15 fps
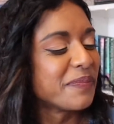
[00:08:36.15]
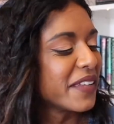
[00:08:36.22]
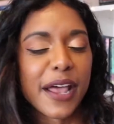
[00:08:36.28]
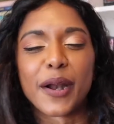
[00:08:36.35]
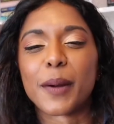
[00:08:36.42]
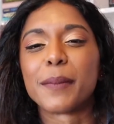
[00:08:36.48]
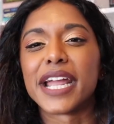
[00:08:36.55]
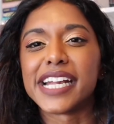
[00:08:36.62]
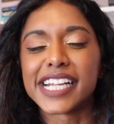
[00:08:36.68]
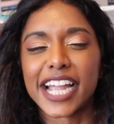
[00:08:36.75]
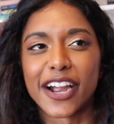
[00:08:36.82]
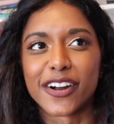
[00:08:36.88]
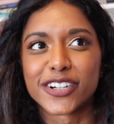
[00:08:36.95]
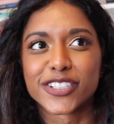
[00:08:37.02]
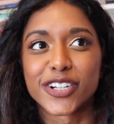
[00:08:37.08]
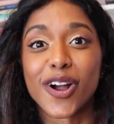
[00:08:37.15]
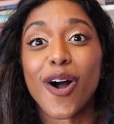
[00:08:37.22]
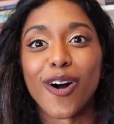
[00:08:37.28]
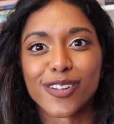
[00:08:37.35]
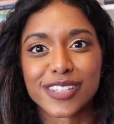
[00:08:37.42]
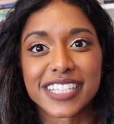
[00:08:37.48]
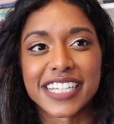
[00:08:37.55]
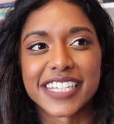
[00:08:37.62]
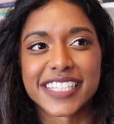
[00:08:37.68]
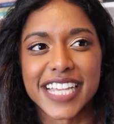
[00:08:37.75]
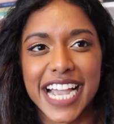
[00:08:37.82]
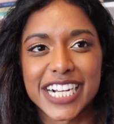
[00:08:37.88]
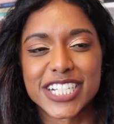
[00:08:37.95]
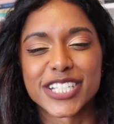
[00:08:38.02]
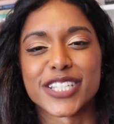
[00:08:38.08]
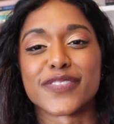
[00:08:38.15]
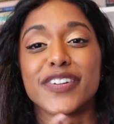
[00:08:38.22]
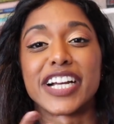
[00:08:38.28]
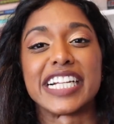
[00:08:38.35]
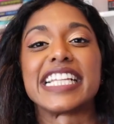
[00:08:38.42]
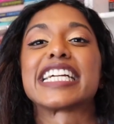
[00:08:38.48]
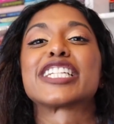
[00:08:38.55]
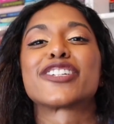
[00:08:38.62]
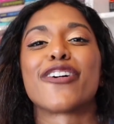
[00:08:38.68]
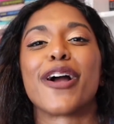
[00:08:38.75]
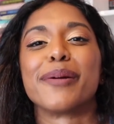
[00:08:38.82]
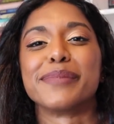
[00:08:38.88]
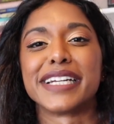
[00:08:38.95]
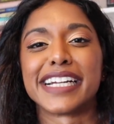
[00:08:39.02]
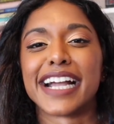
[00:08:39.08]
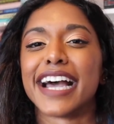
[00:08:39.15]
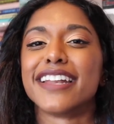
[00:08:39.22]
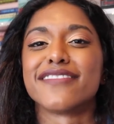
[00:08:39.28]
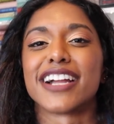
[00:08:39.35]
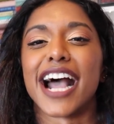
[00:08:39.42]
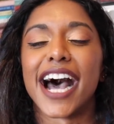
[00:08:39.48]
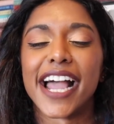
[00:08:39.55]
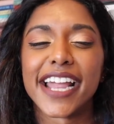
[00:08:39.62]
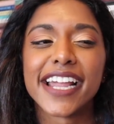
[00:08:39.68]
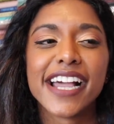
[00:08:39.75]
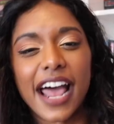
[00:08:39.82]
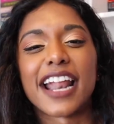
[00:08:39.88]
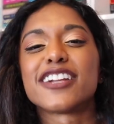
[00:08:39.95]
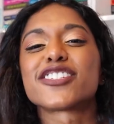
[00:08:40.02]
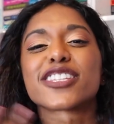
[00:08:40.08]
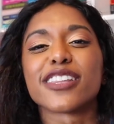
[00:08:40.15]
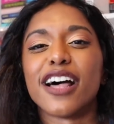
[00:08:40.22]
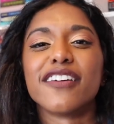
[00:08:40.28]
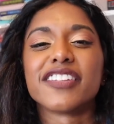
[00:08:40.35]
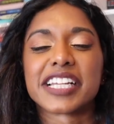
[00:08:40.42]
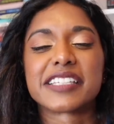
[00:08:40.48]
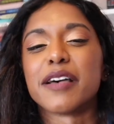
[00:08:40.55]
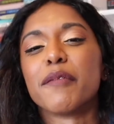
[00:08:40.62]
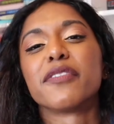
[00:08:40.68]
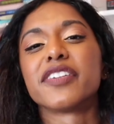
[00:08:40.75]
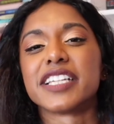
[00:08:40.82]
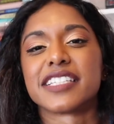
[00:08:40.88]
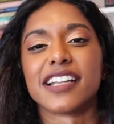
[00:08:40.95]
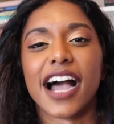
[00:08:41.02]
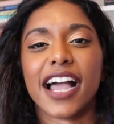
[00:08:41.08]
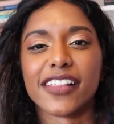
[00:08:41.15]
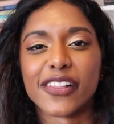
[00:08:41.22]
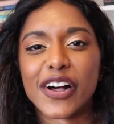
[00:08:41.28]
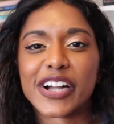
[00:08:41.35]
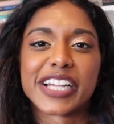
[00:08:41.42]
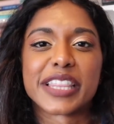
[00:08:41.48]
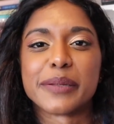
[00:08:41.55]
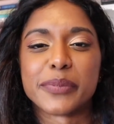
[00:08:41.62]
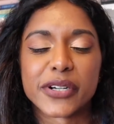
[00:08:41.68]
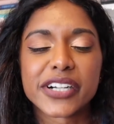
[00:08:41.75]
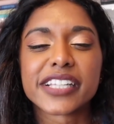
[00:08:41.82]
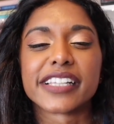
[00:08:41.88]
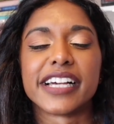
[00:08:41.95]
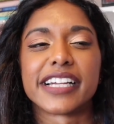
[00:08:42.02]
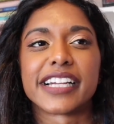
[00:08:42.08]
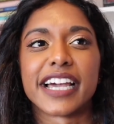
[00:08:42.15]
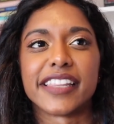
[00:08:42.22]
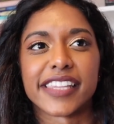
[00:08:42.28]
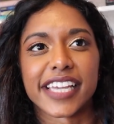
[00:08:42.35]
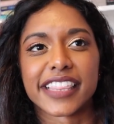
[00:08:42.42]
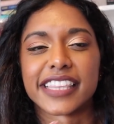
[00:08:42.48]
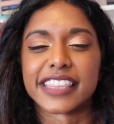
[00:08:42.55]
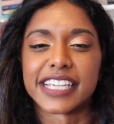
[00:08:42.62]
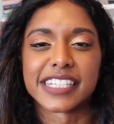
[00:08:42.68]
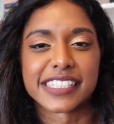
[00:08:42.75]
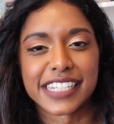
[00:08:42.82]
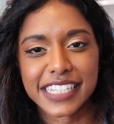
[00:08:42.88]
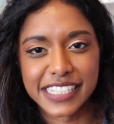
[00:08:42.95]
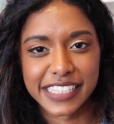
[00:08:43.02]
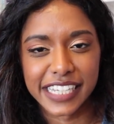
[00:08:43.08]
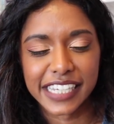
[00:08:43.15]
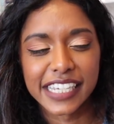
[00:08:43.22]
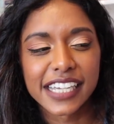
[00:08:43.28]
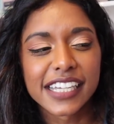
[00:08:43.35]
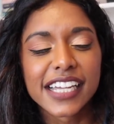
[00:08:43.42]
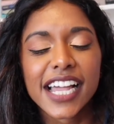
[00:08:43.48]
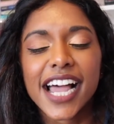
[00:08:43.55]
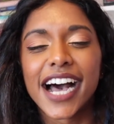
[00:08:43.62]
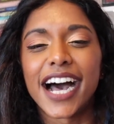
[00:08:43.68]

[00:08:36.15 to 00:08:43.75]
And our main character, Halty, is actually this very like charming kind of guy, and I just love like some of his dialogue in the book, like, and like the things that he's thinking.